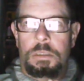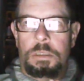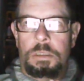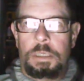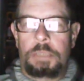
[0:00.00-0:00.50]

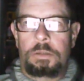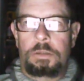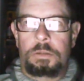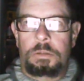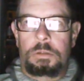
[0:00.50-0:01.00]

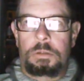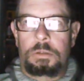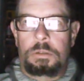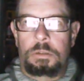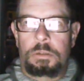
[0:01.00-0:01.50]
And
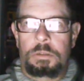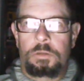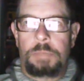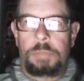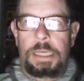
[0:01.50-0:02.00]

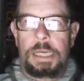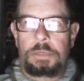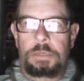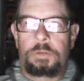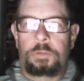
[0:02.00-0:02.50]
you may
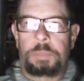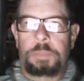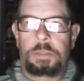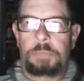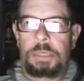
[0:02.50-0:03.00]
not know this,
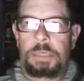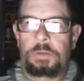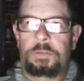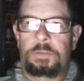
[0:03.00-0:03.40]
but you may know this.